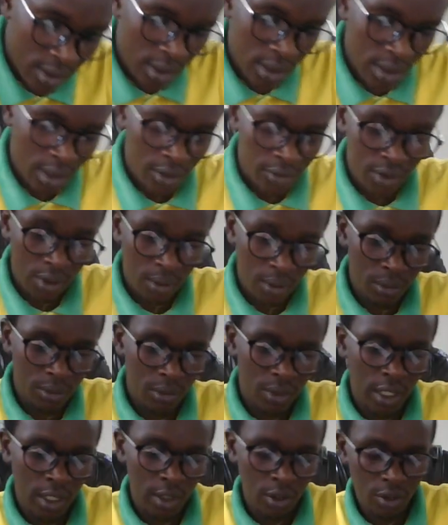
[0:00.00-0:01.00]
They have
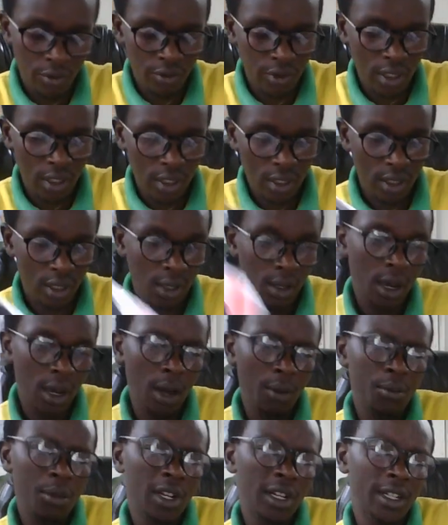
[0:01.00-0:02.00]
some kind of
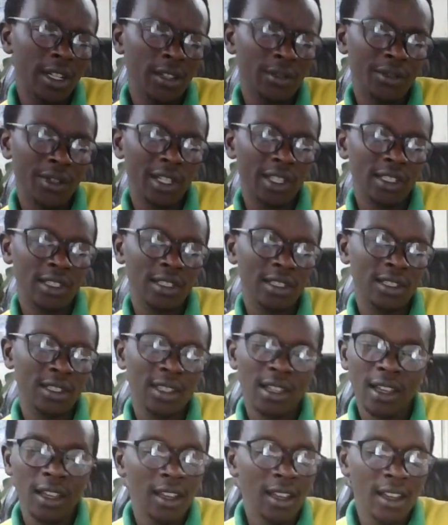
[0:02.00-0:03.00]
a bit difference.